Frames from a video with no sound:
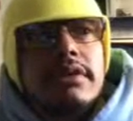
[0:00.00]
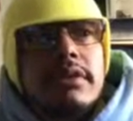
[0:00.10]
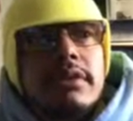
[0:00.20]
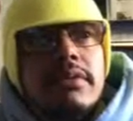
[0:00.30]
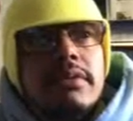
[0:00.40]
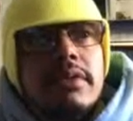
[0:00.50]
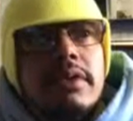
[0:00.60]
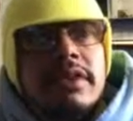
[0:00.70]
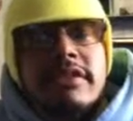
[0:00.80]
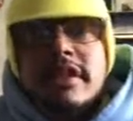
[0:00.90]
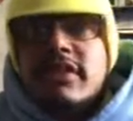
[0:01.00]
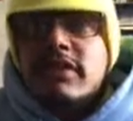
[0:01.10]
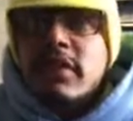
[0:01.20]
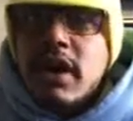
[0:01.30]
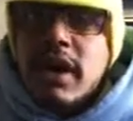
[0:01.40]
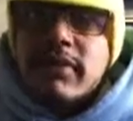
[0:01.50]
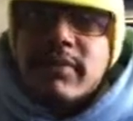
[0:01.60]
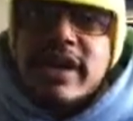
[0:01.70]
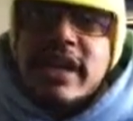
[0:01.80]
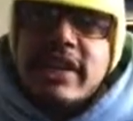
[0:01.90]
so it's, it's also hard
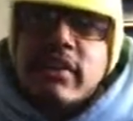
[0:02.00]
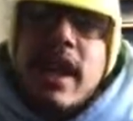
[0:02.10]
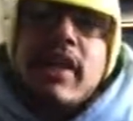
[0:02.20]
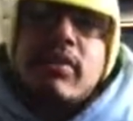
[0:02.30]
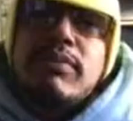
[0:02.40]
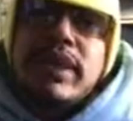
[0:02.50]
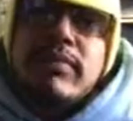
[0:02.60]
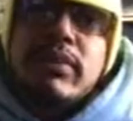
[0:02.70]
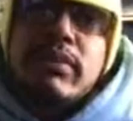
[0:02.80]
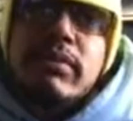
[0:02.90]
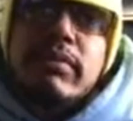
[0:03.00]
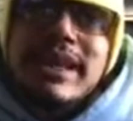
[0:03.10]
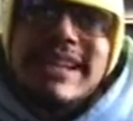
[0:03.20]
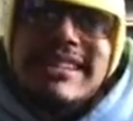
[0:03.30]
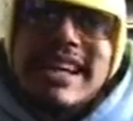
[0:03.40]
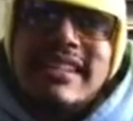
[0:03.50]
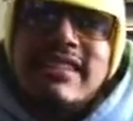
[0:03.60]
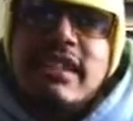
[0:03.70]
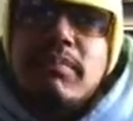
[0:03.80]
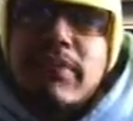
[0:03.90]
for me to interact with people because I
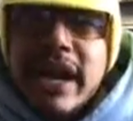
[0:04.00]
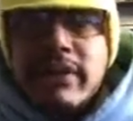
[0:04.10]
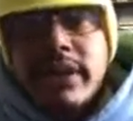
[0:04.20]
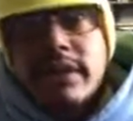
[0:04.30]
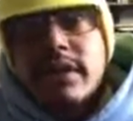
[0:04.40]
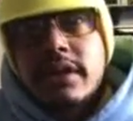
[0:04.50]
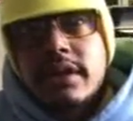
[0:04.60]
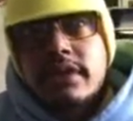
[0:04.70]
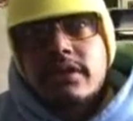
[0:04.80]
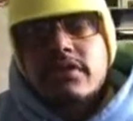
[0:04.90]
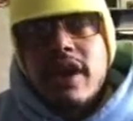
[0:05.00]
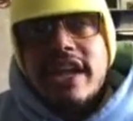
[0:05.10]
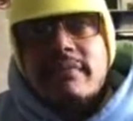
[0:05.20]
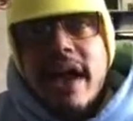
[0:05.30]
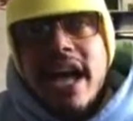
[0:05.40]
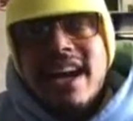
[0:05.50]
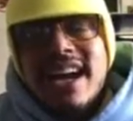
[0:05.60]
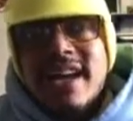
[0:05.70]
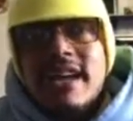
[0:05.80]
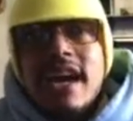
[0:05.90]
see the barrier striking back.
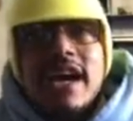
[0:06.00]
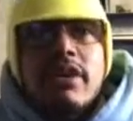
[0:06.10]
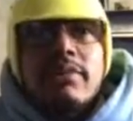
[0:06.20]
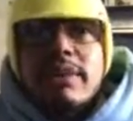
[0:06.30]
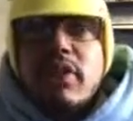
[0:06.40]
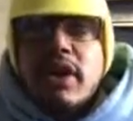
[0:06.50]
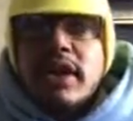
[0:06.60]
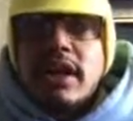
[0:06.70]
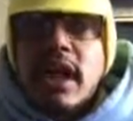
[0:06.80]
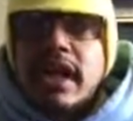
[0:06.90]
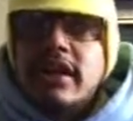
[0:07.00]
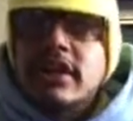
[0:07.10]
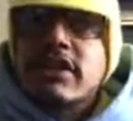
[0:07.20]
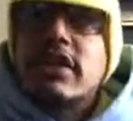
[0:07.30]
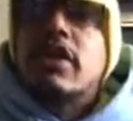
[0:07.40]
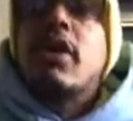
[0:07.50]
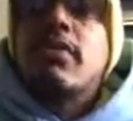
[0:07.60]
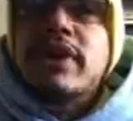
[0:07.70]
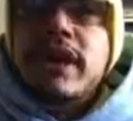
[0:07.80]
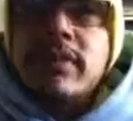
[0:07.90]
I, I know people aren't inclined to just start
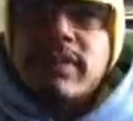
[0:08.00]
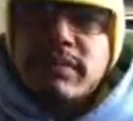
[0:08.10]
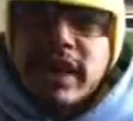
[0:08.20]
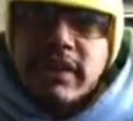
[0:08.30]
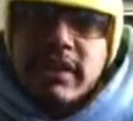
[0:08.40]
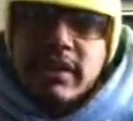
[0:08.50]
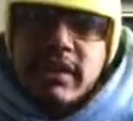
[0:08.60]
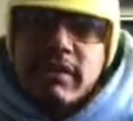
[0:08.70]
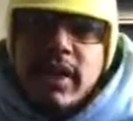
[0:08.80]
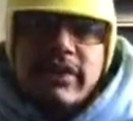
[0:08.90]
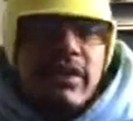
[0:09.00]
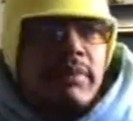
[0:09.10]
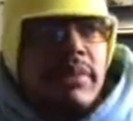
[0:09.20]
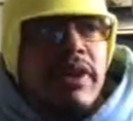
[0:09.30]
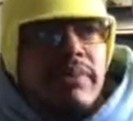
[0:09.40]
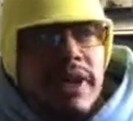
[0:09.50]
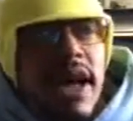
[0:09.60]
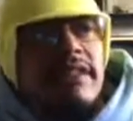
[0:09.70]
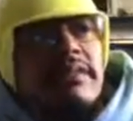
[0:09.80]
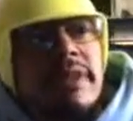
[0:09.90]
opening up to me, right? Some people have been
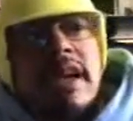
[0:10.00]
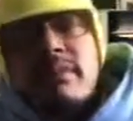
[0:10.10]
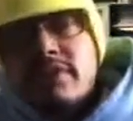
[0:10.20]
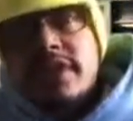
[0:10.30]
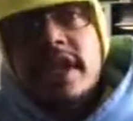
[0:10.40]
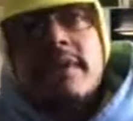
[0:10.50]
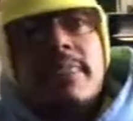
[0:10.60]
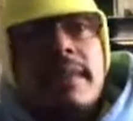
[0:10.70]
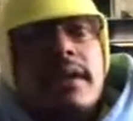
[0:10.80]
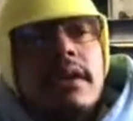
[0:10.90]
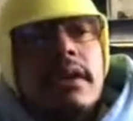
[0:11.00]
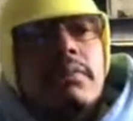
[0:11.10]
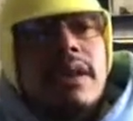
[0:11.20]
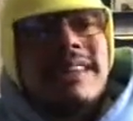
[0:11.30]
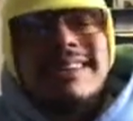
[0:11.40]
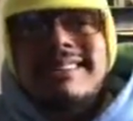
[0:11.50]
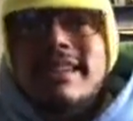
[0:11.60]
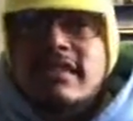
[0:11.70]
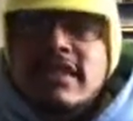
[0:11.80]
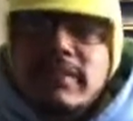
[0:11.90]
nice to me and I appreciate it. But there's
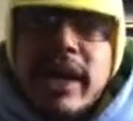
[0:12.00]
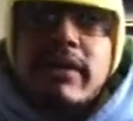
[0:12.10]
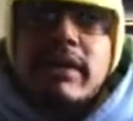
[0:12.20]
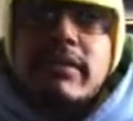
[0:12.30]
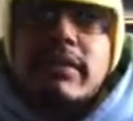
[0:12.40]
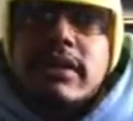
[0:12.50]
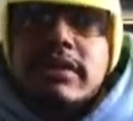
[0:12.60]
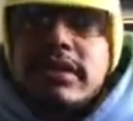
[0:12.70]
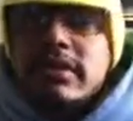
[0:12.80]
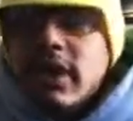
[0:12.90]
there's these barriers. There's these